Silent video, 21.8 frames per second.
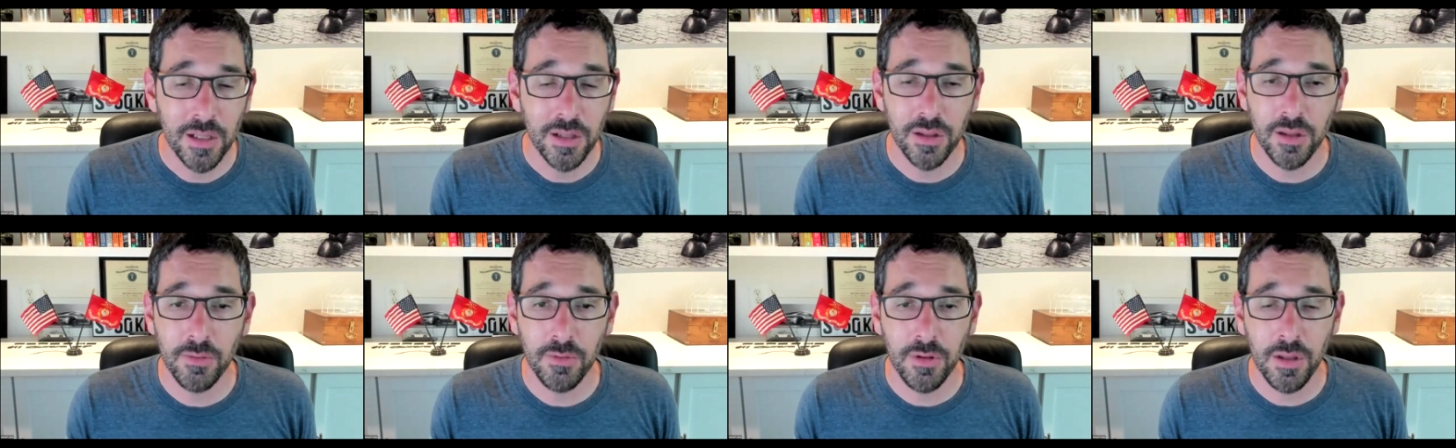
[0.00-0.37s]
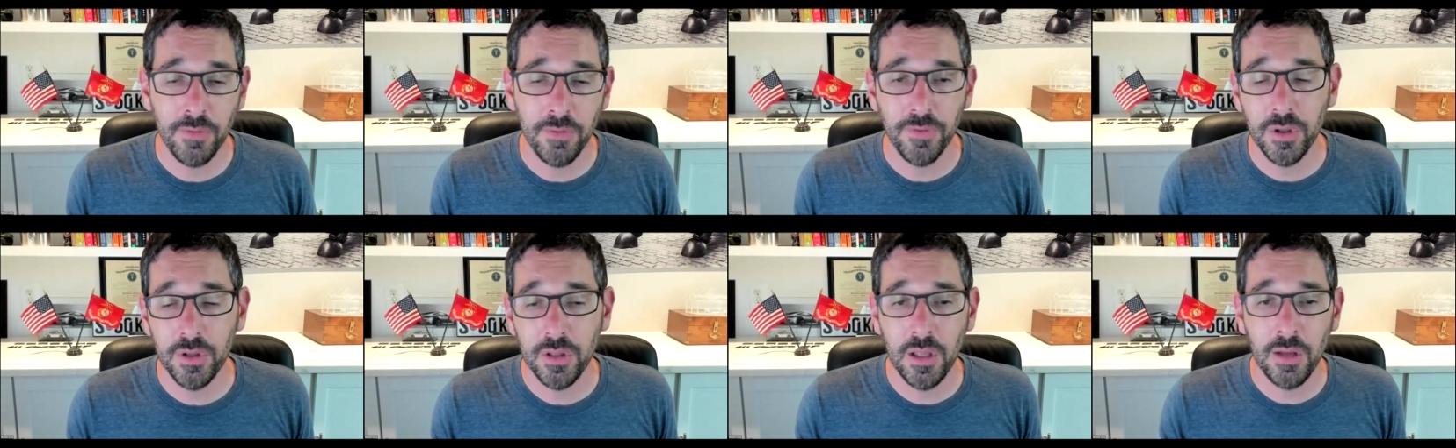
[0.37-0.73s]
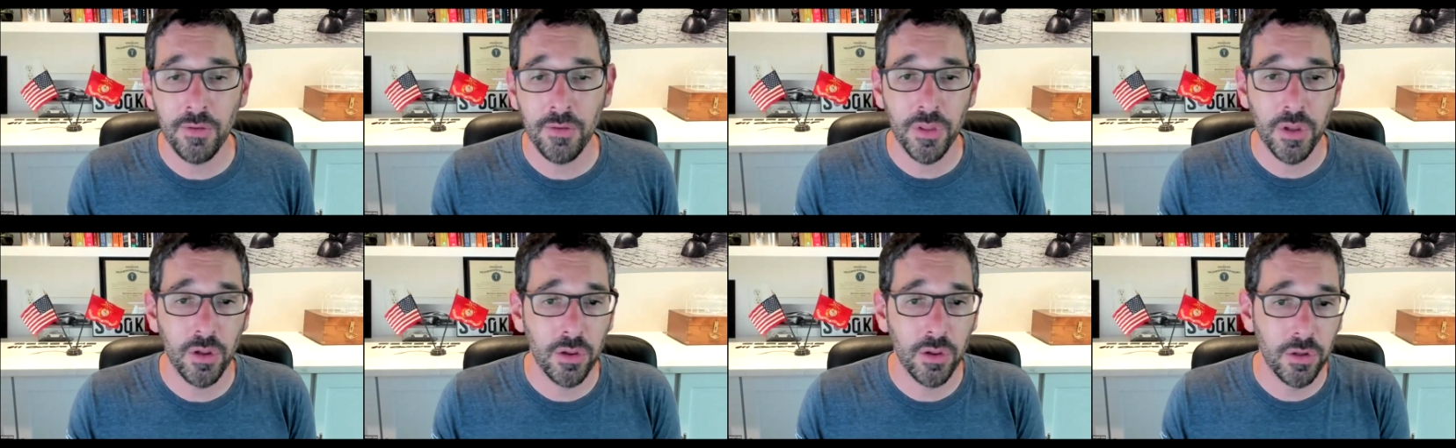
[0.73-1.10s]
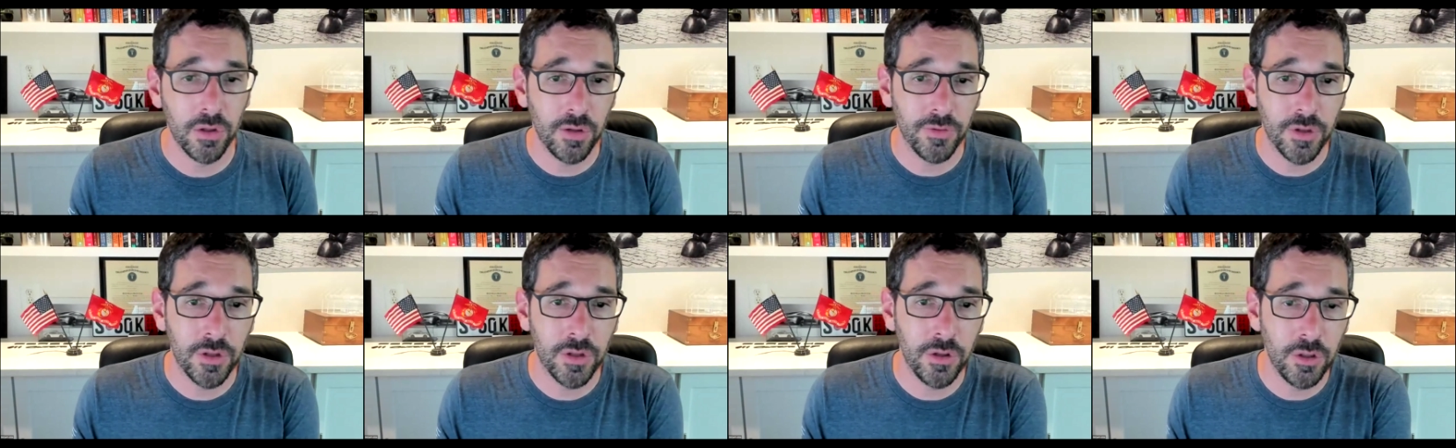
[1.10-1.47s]
If
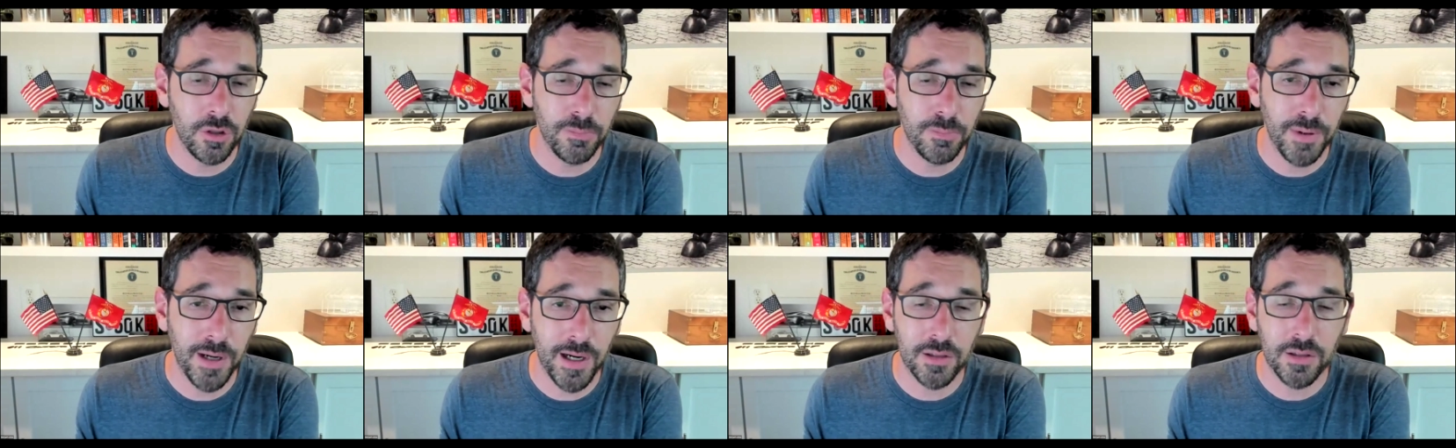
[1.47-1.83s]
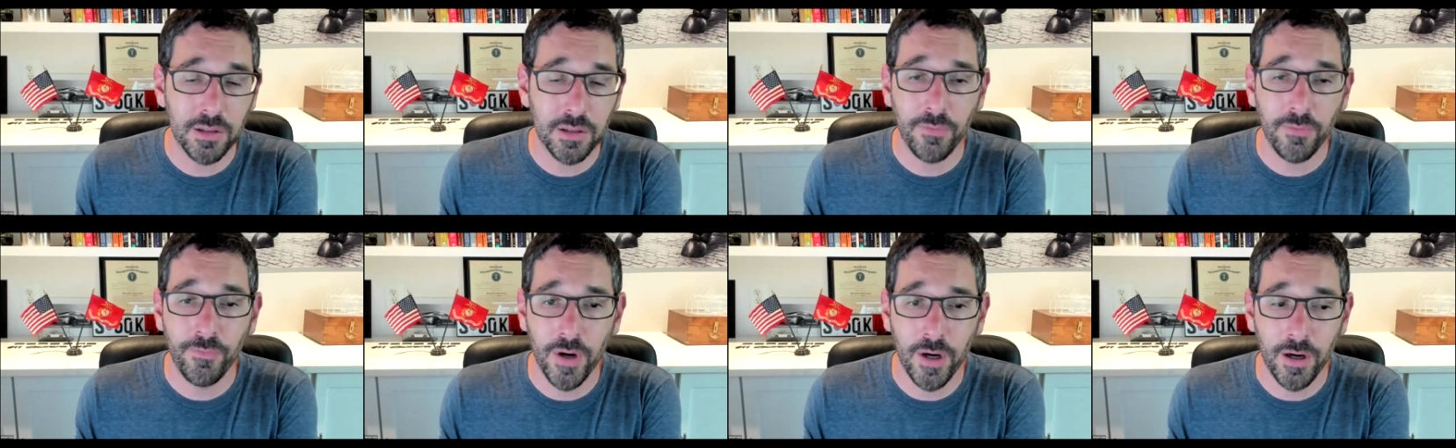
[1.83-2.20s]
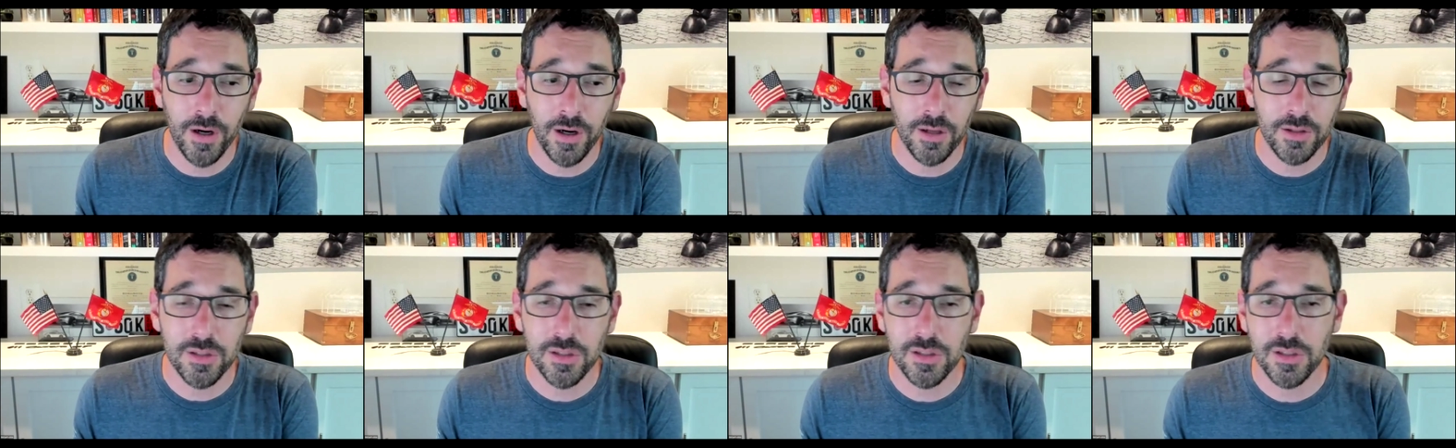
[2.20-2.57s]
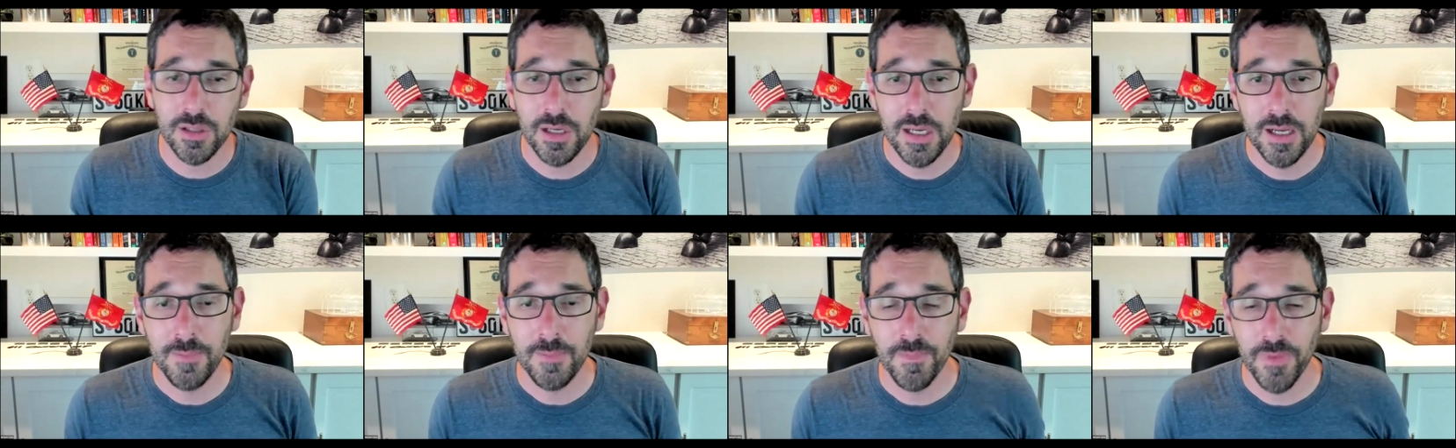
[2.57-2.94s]
the new buyer defaults
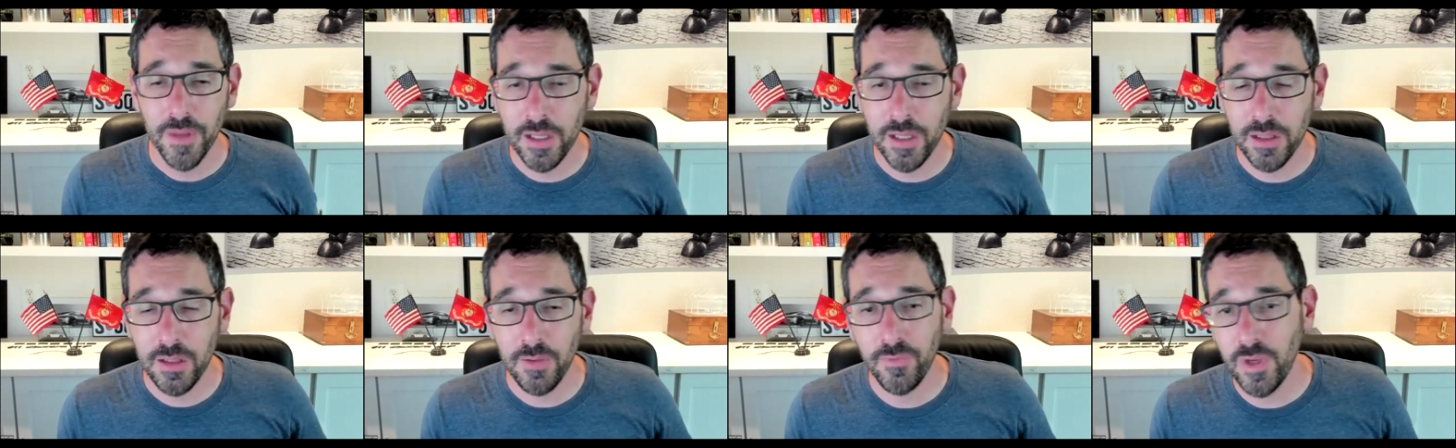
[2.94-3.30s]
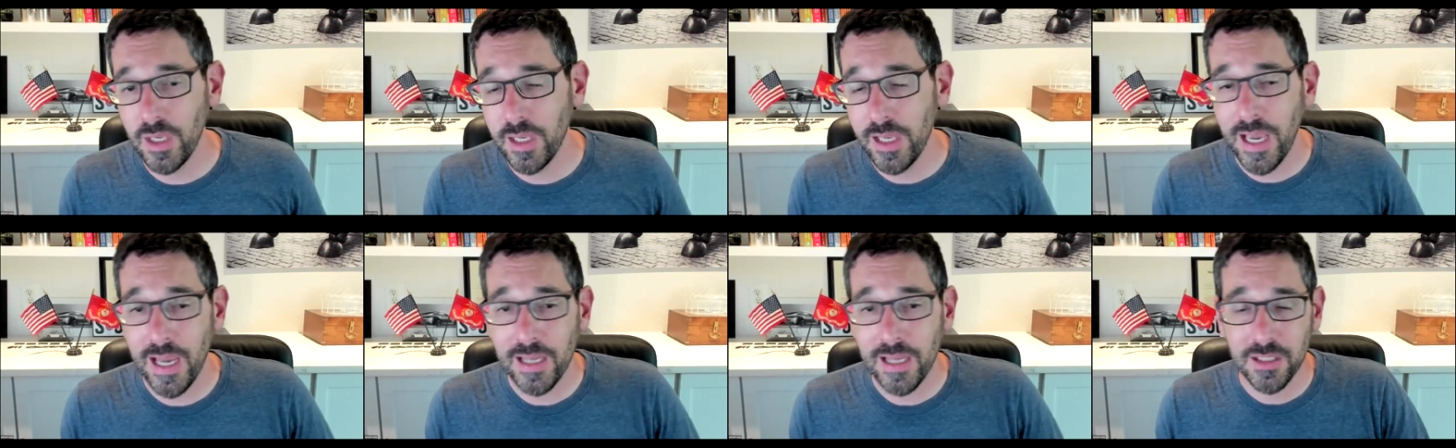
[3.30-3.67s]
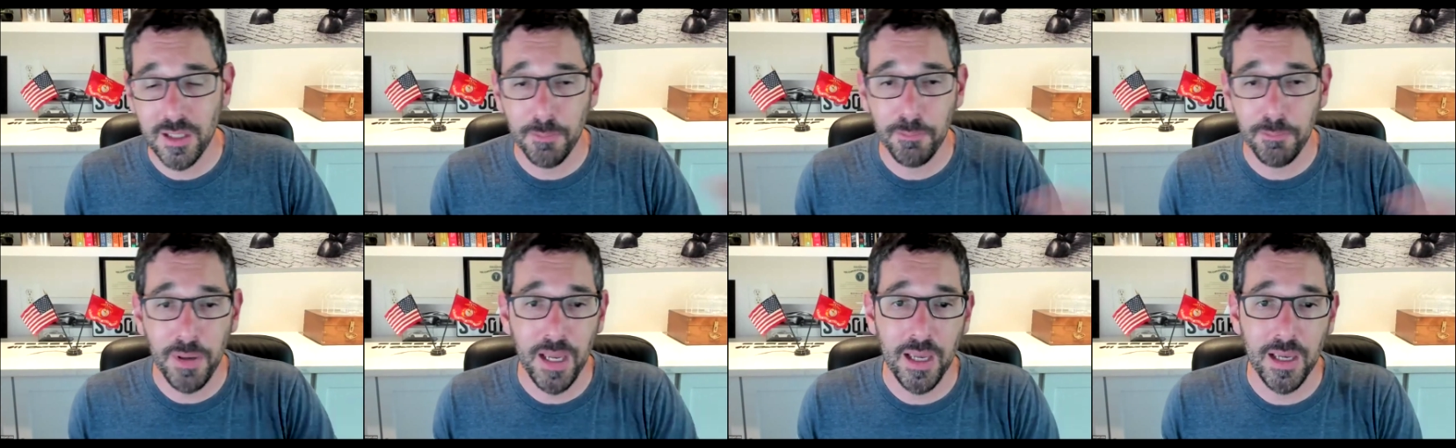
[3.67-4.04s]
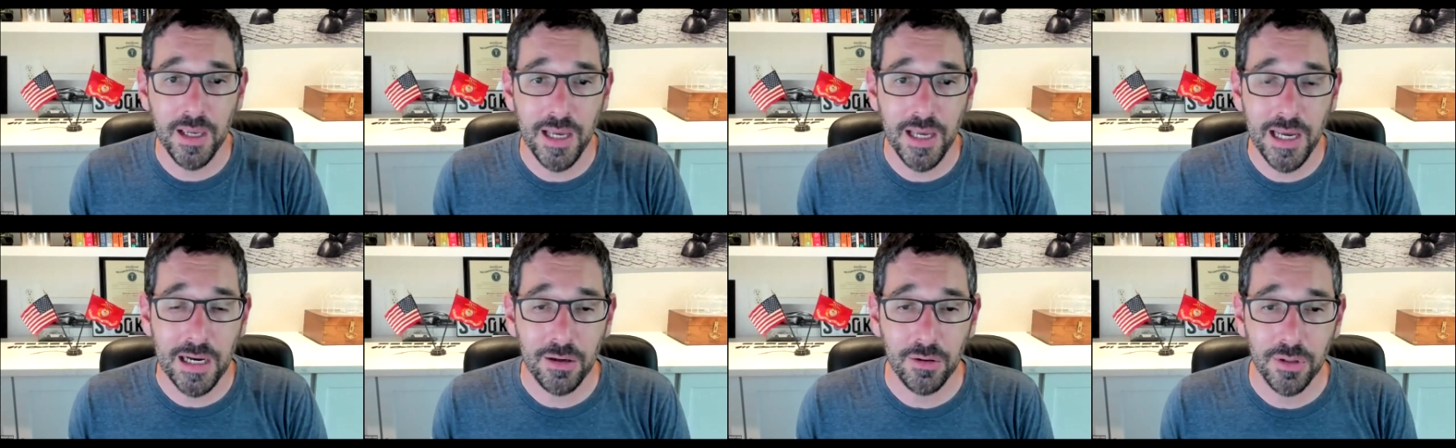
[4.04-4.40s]
and the VA has to
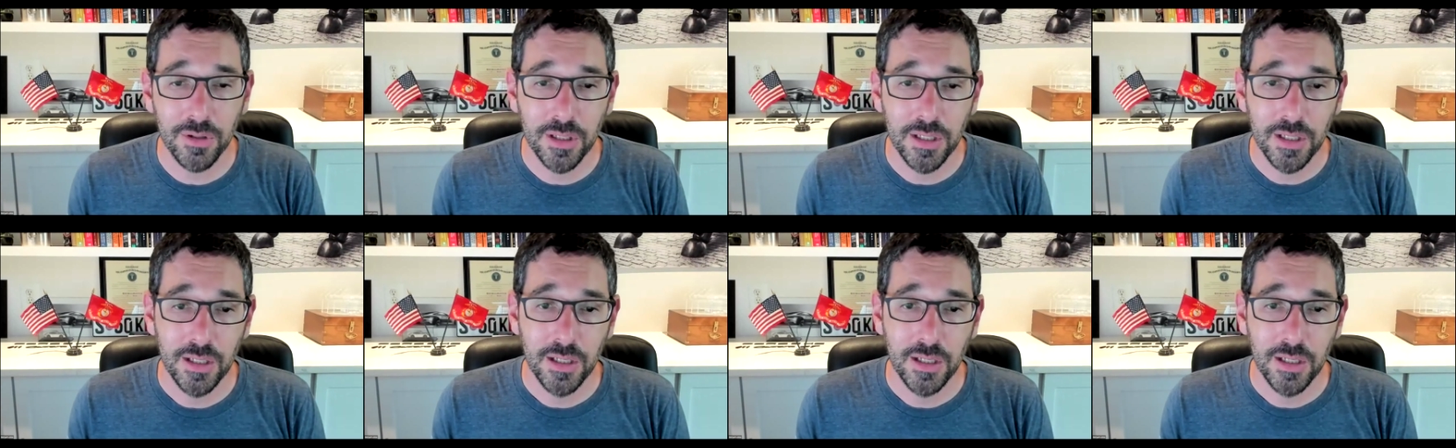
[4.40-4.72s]
pay out